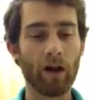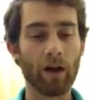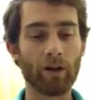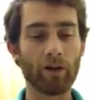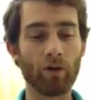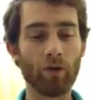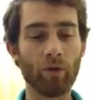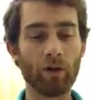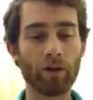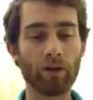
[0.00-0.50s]

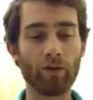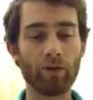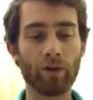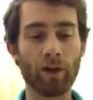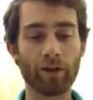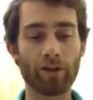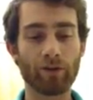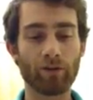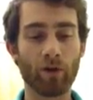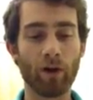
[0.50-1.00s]
And who are you
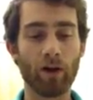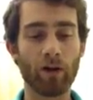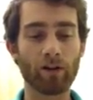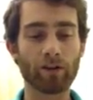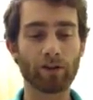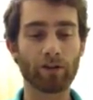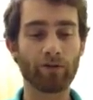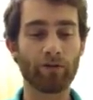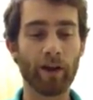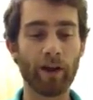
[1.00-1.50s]
that
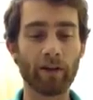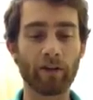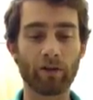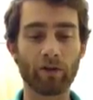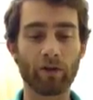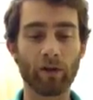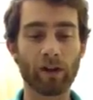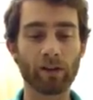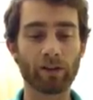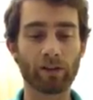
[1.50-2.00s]
draws your veil
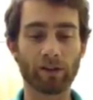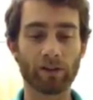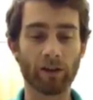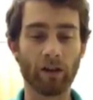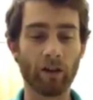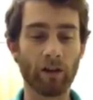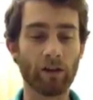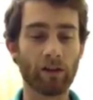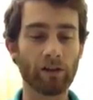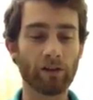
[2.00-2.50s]
across the
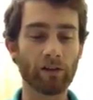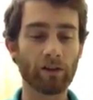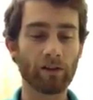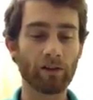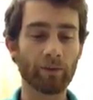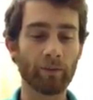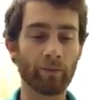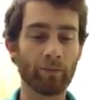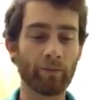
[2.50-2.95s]
stars?